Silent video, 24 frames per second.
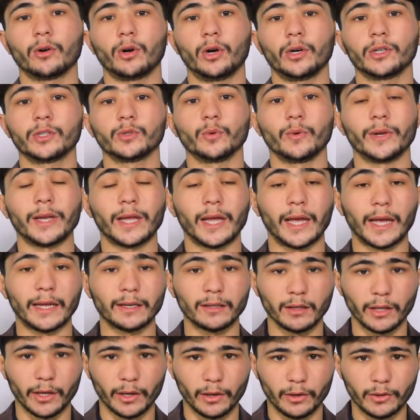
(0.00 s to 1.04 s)
are
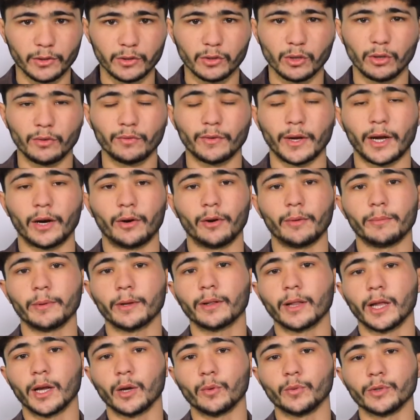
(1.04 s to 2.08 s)
28 letters of
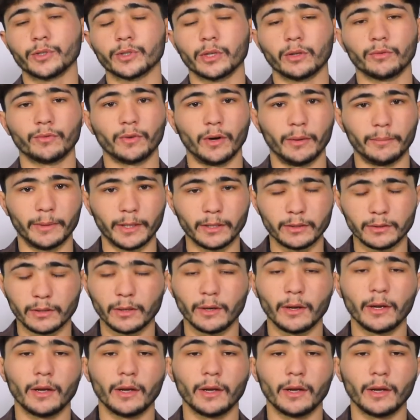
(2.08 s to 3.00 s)
Arabic language alphabet.